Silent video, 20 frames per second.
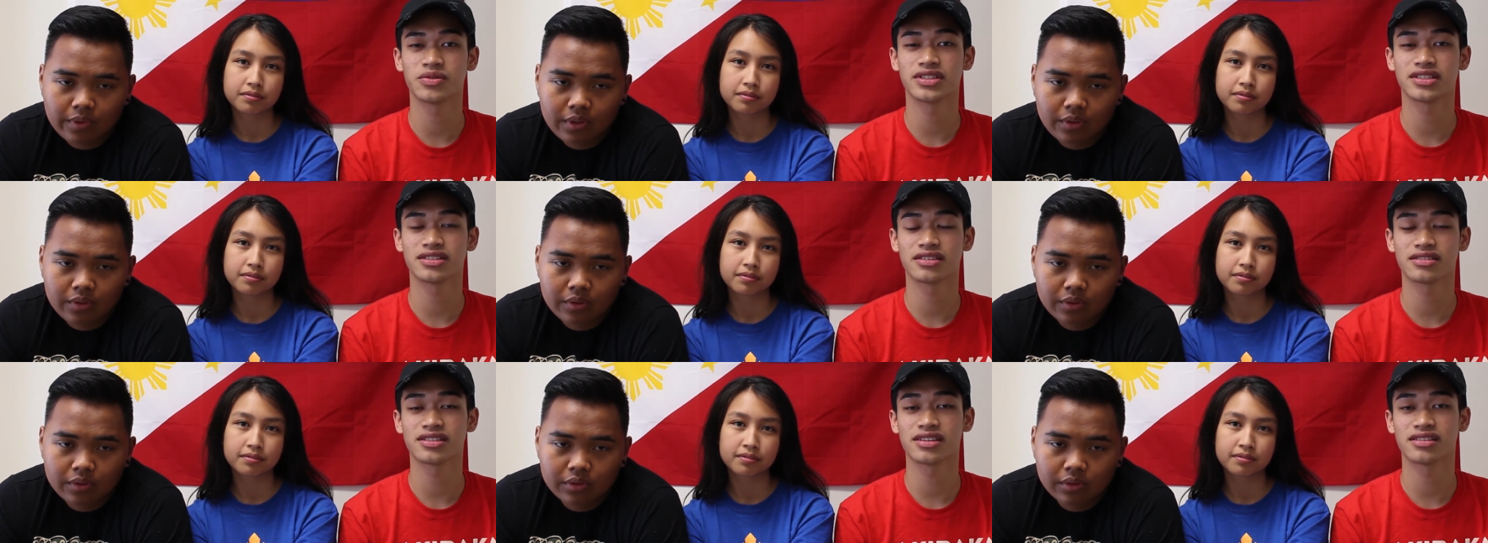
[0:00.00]
Speaker 1: we
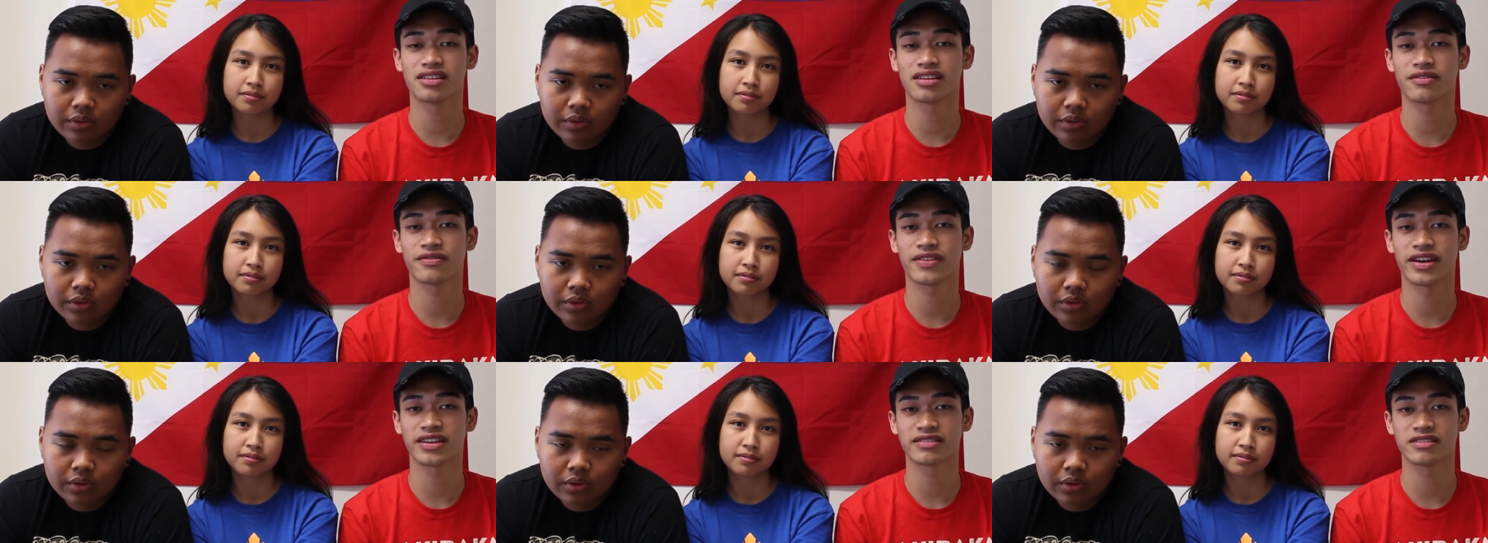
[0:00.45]
still see the
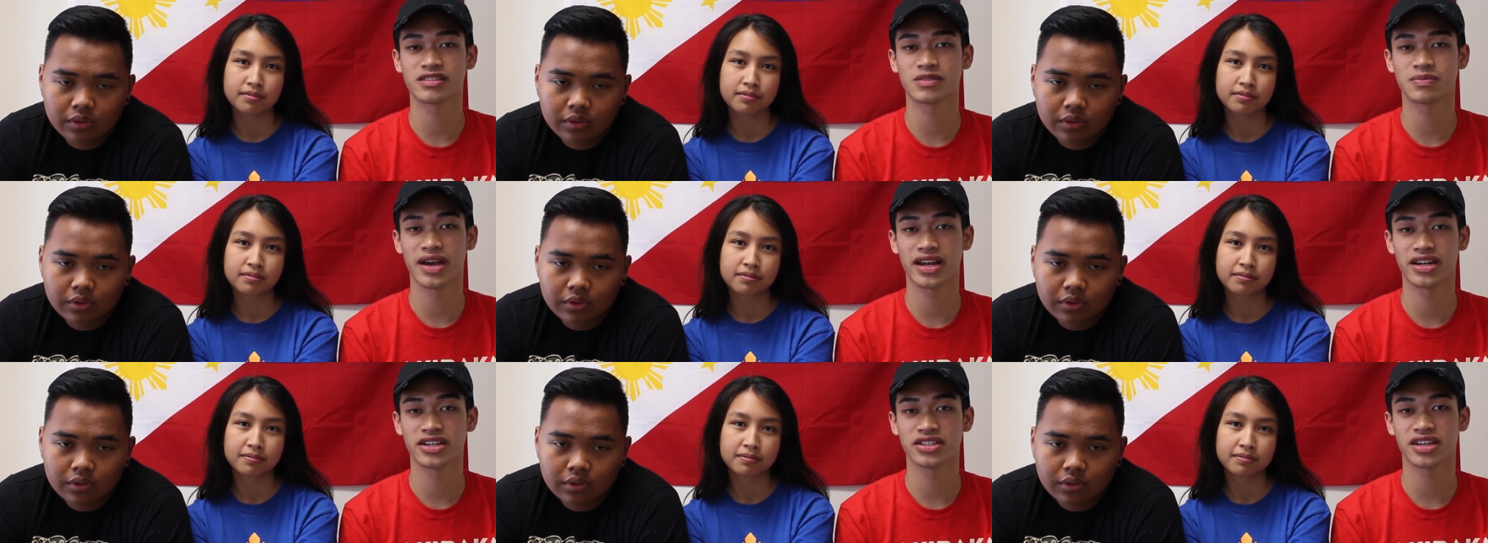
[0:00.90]
effects of
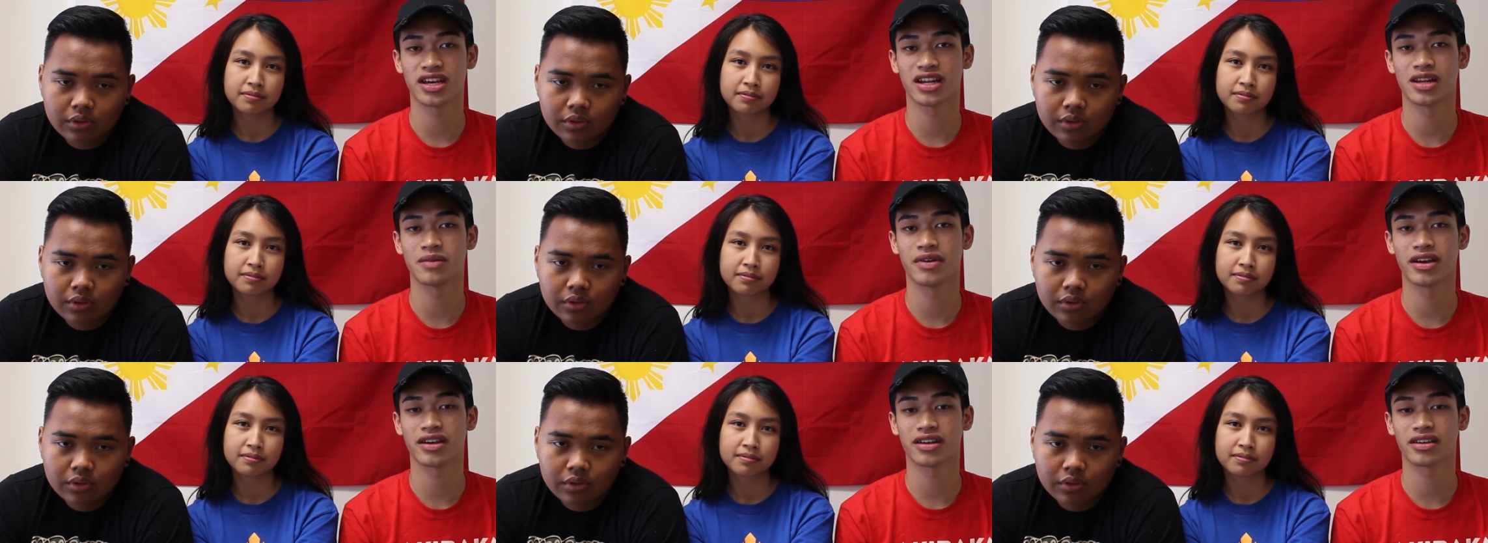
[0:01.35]
Spanish and
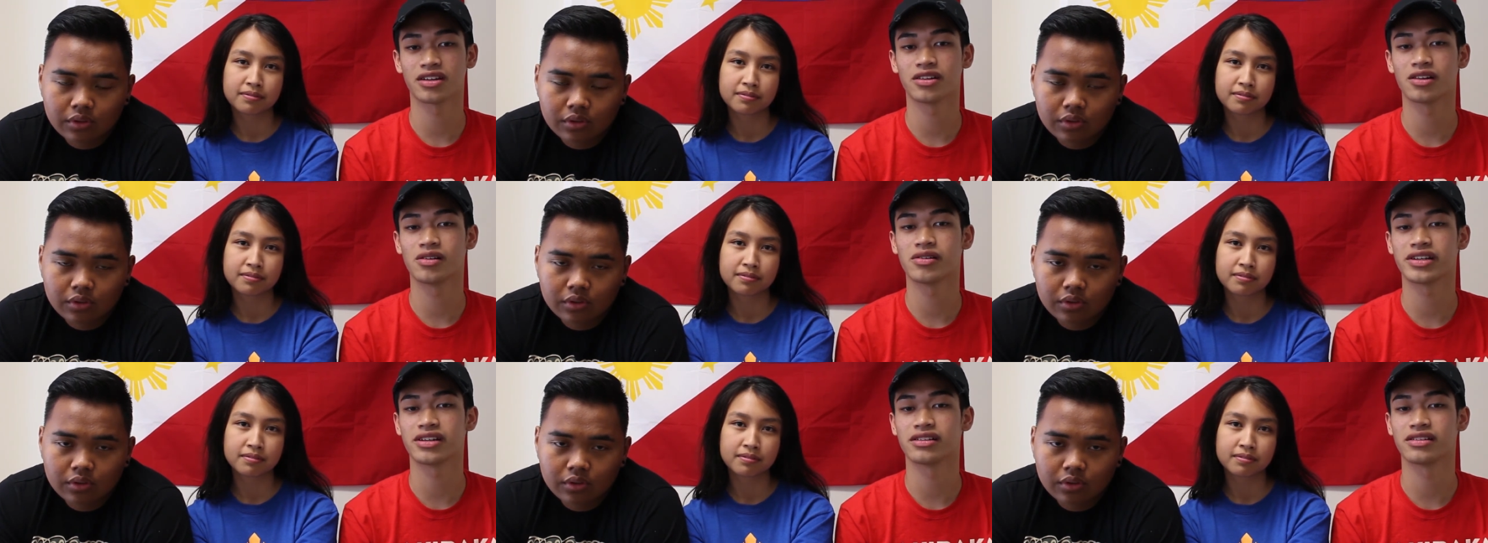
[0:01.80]
American
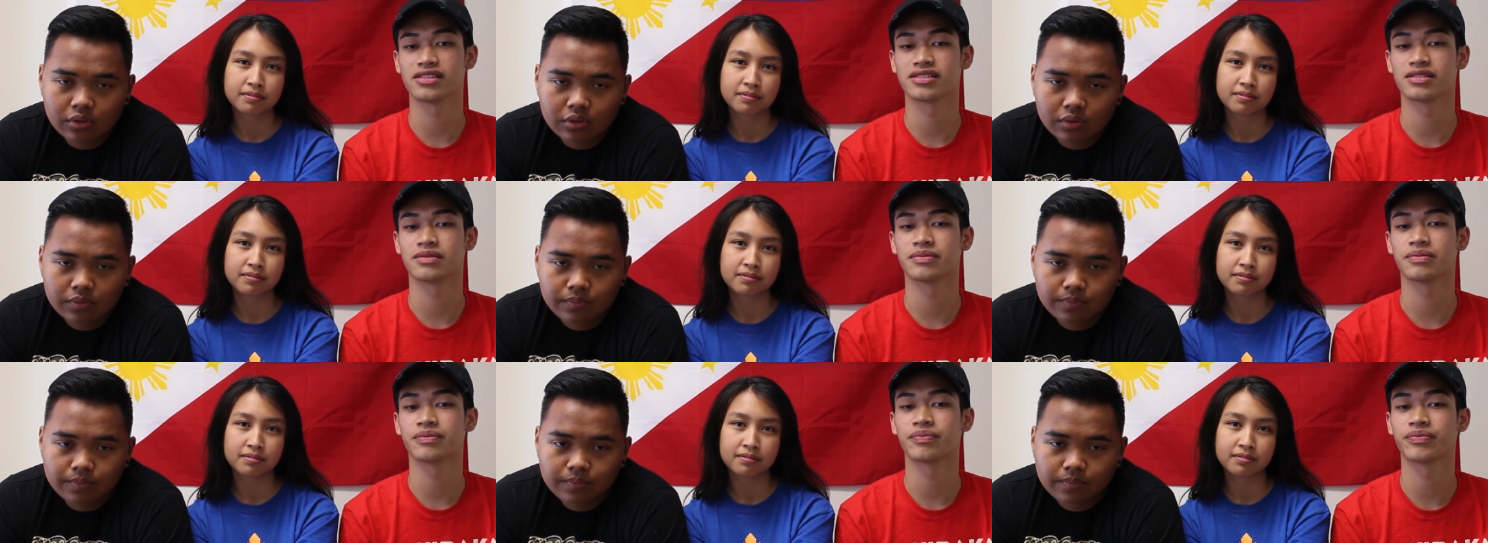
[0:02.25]

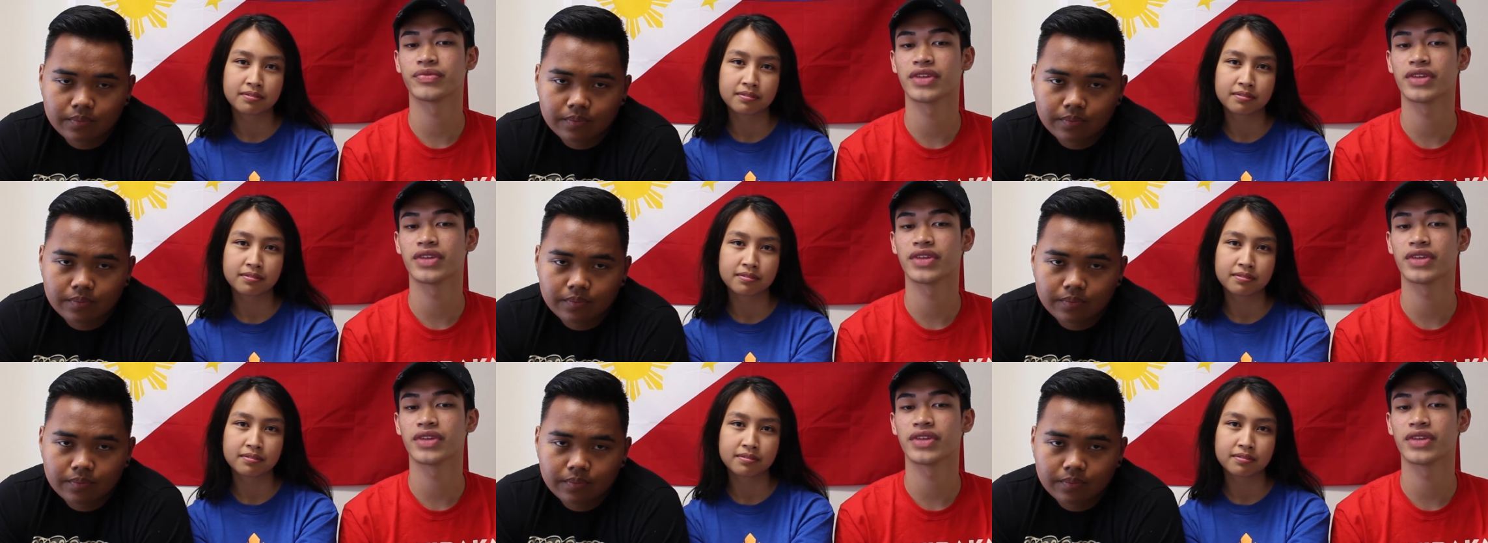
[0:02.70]
colonialism.